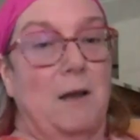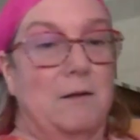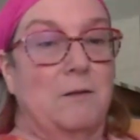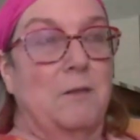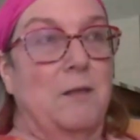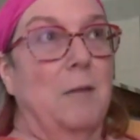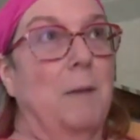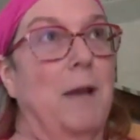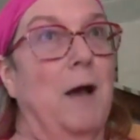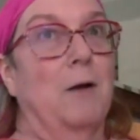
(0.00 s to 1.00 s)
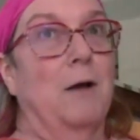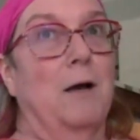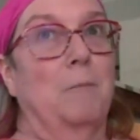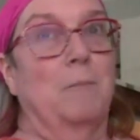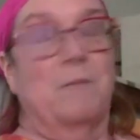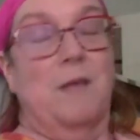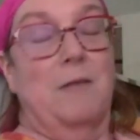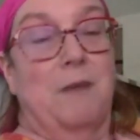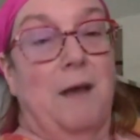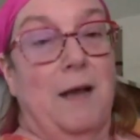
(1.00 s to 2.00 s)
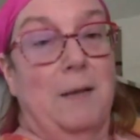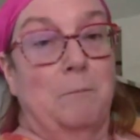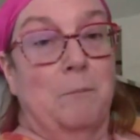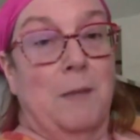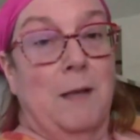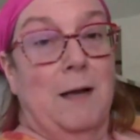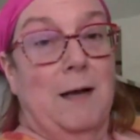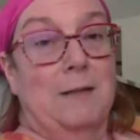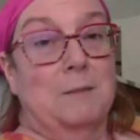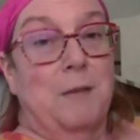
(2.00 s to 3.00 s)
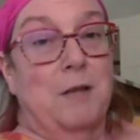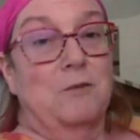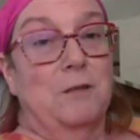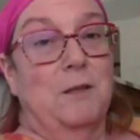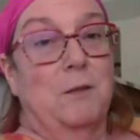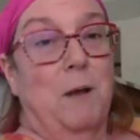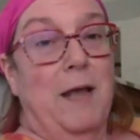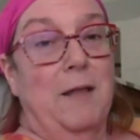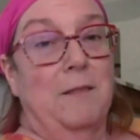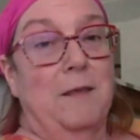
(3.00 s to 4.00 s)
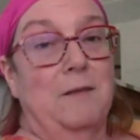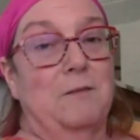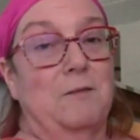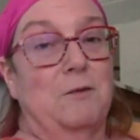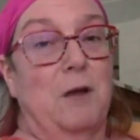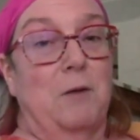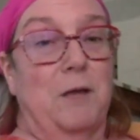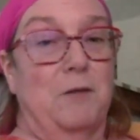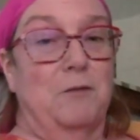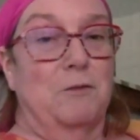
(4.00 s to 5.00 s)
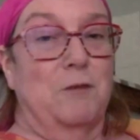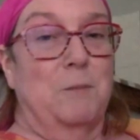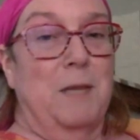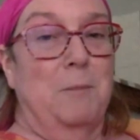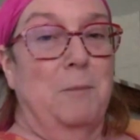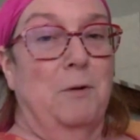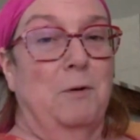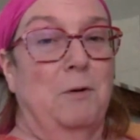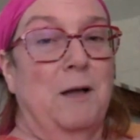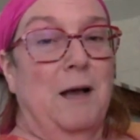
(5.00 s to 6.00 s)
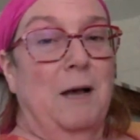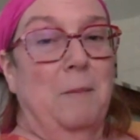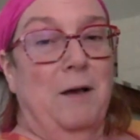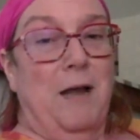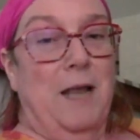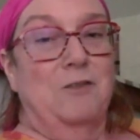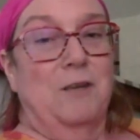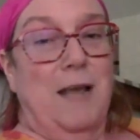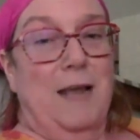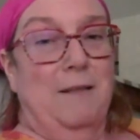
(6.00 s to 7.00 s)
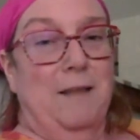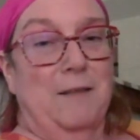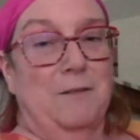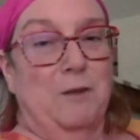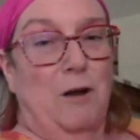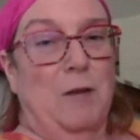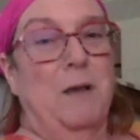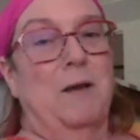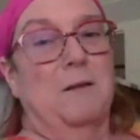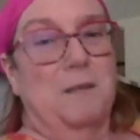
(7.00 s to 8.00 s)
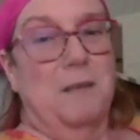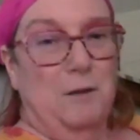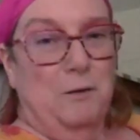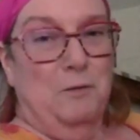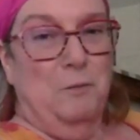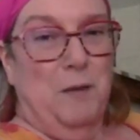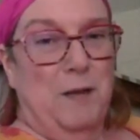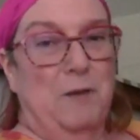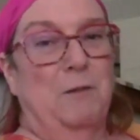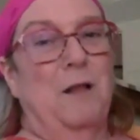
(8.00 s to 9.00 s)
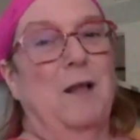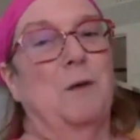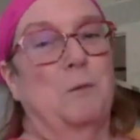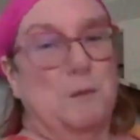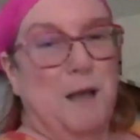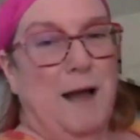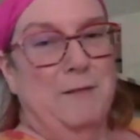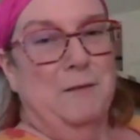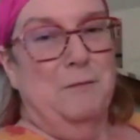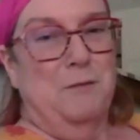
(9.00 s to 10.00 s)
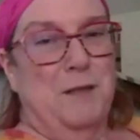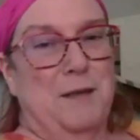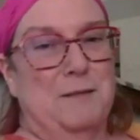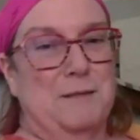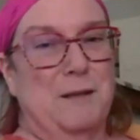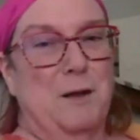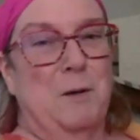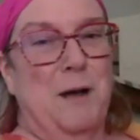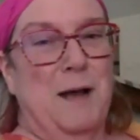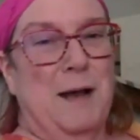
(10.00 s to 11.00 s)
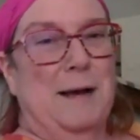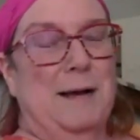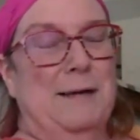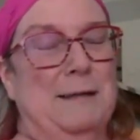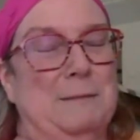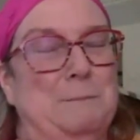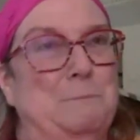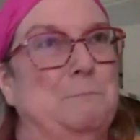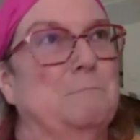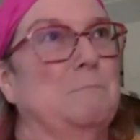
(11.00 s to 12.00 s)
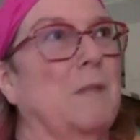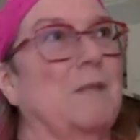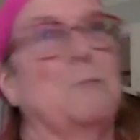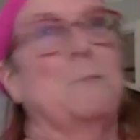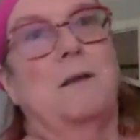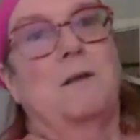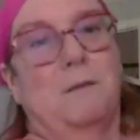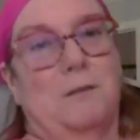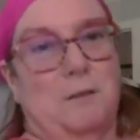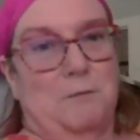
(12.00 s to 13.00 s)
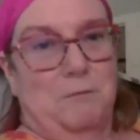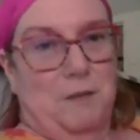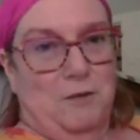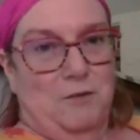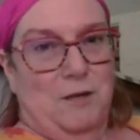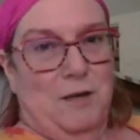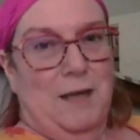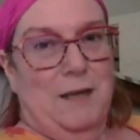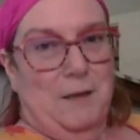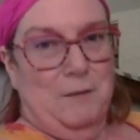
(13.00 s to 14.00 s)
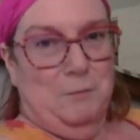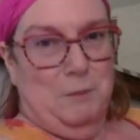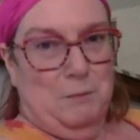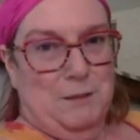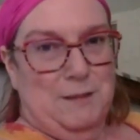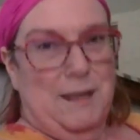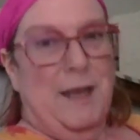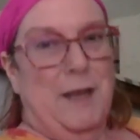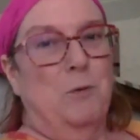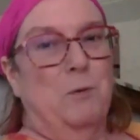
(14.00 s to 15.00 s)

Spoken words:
I also think about sci-fi, especially the way these pseudo-history people about ancient aliens talk about Ezekiel's wheel and those kinds of things. So speculative fiction, I guess we would say,